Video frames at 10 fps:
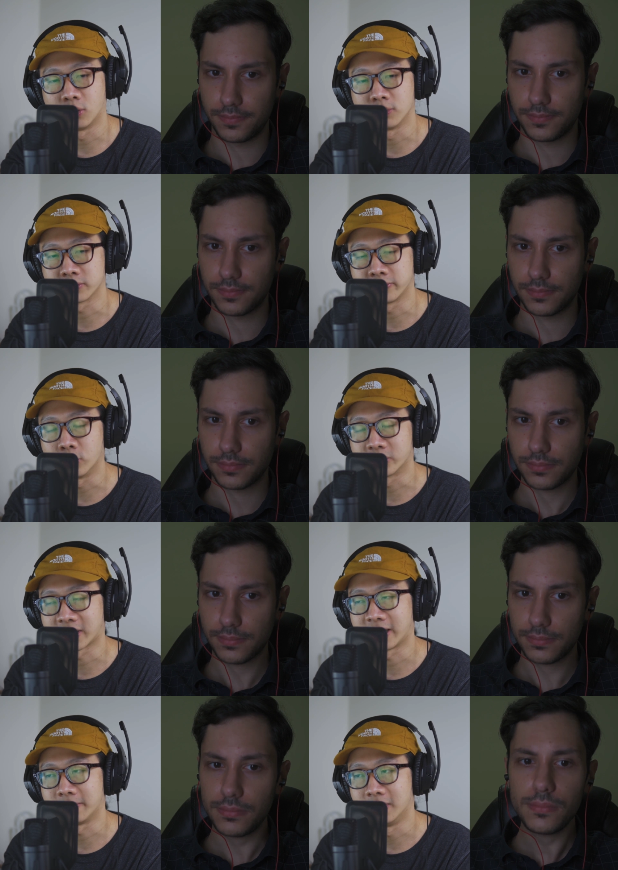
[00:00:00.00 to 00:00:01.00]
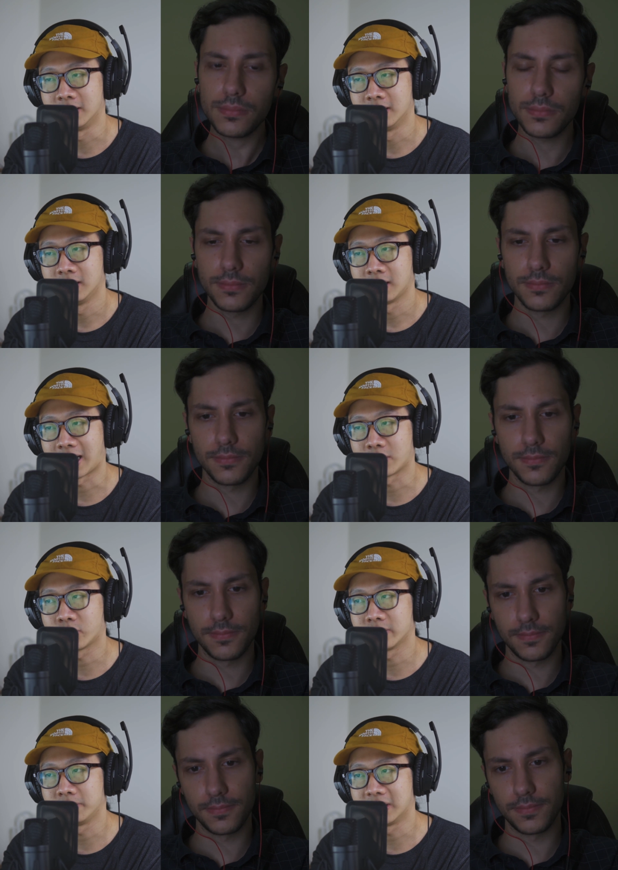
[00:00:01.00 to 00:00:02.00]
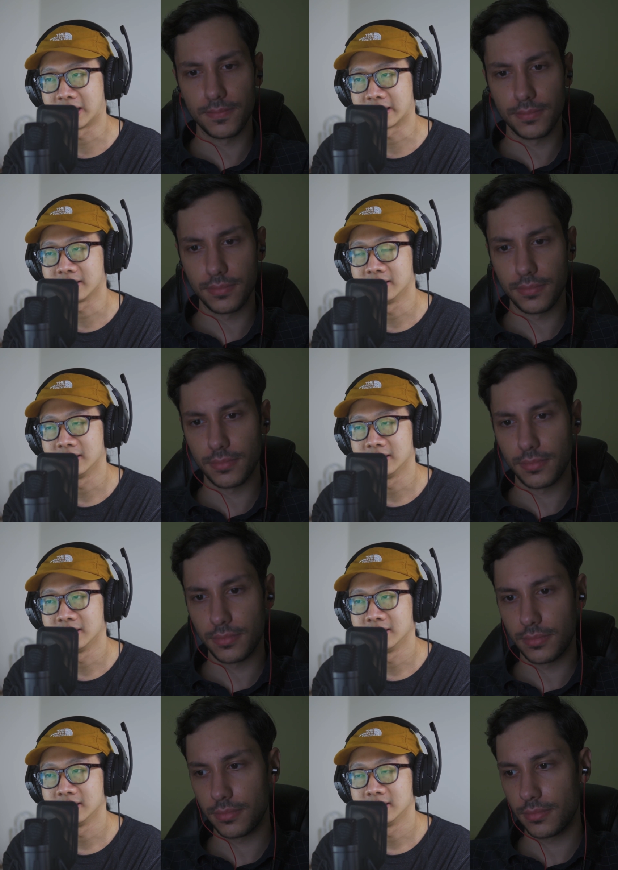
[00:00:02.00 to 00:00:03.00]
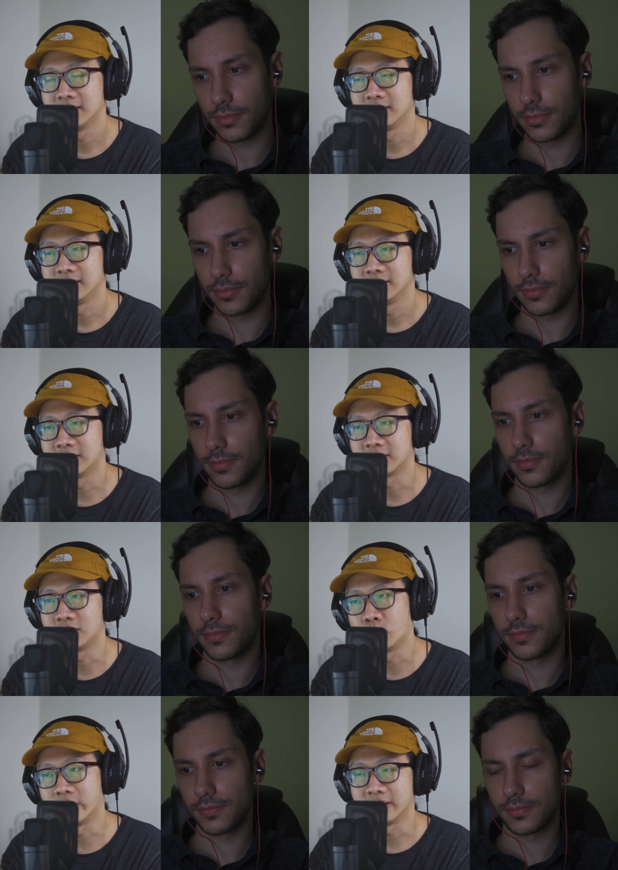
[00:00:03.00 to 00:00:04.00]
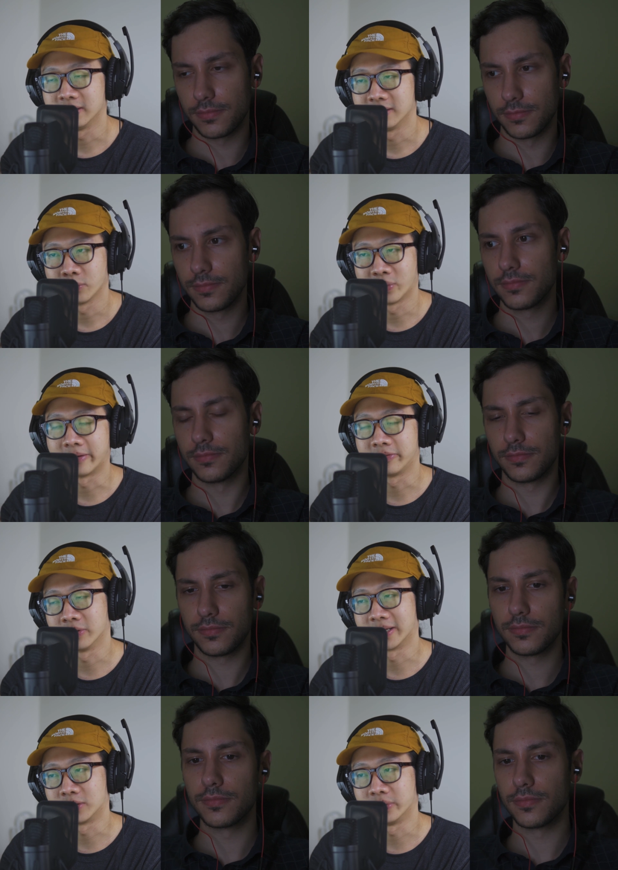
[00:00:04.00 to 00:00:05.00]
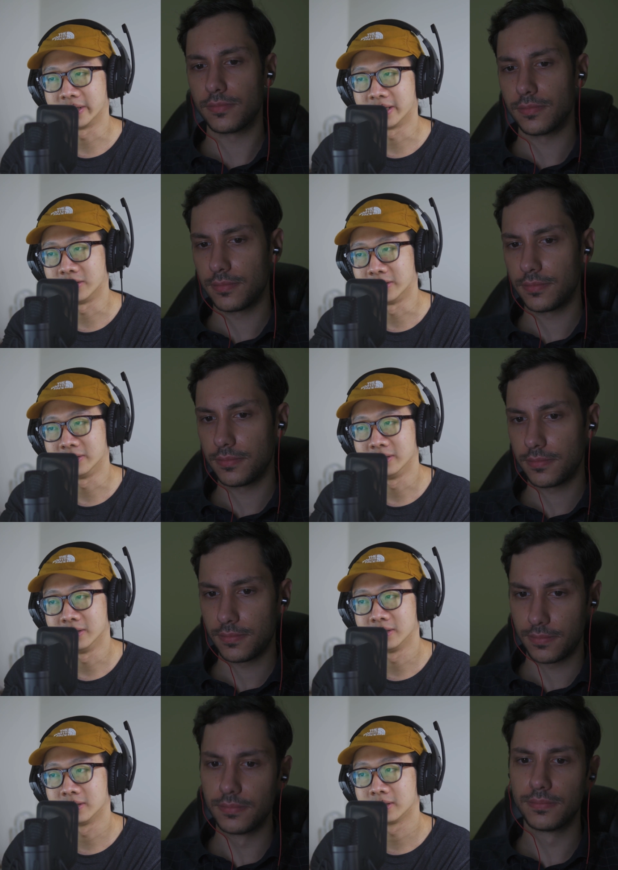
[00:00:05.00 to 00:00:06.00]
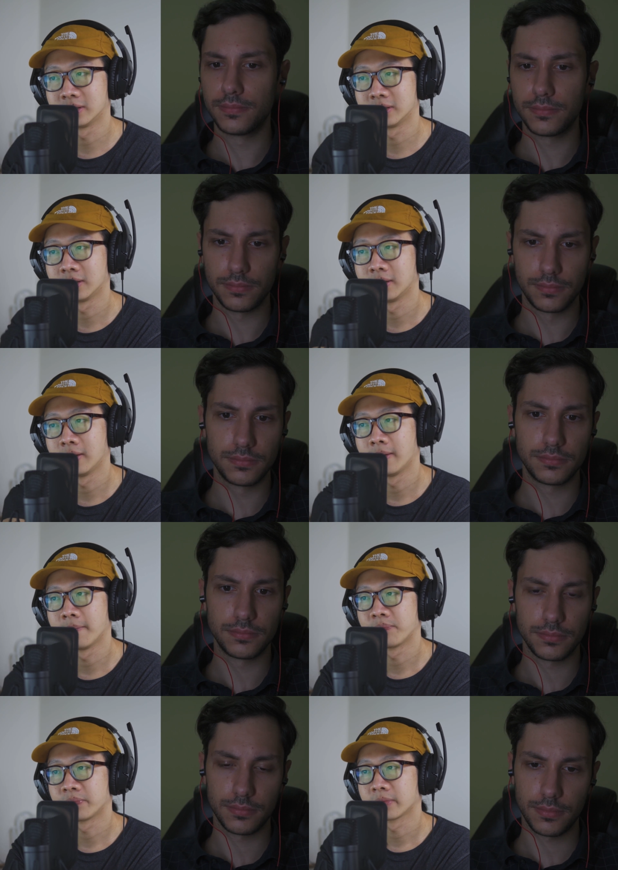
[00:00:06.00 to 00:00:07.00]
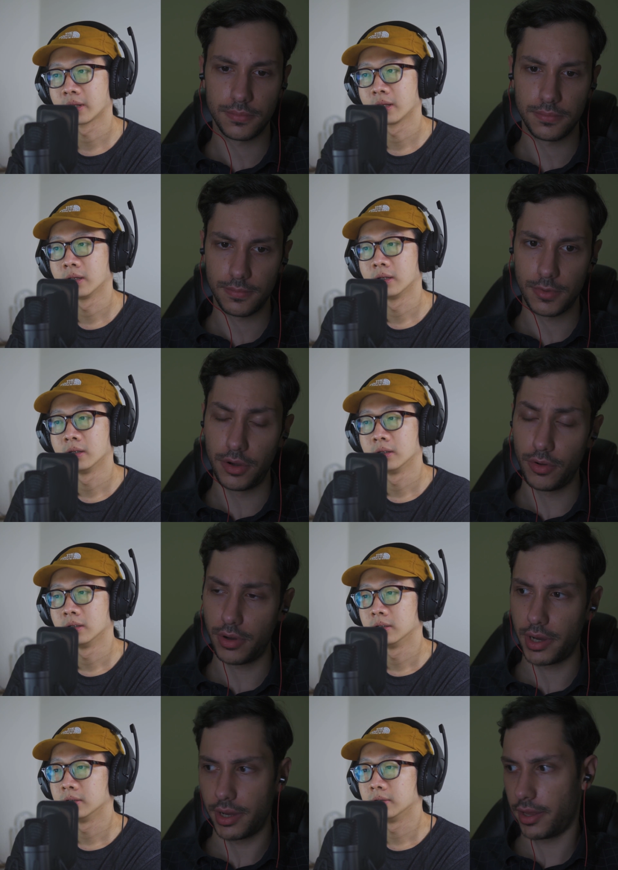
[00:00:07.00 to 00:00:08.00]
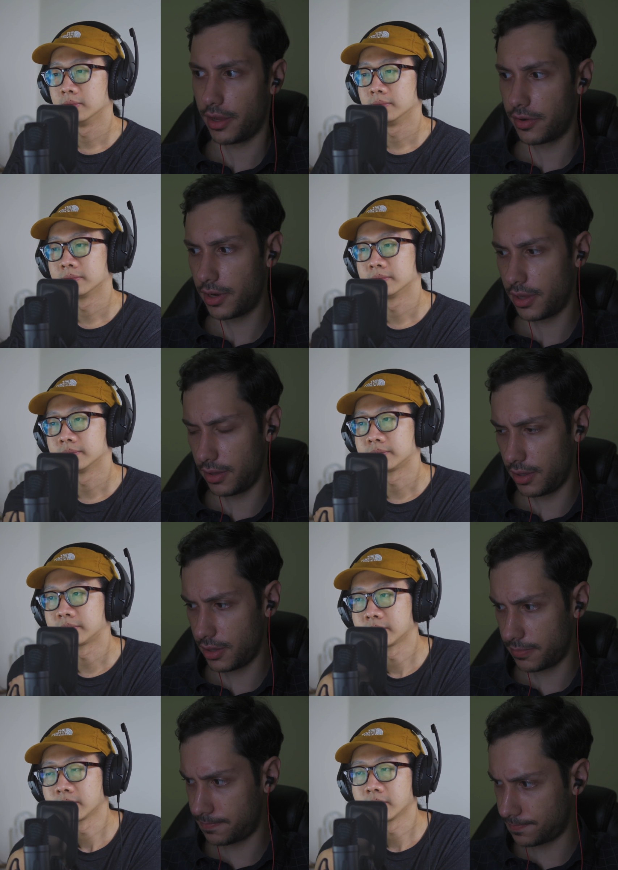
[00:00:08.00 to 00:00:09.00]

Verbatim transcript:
Speaker 1: almost full time. I don't want to be like just do it when I feel like doing it, you know?
Speaker 2: Mm-hmm. mm-hmm. No, I, I agree. Yeah.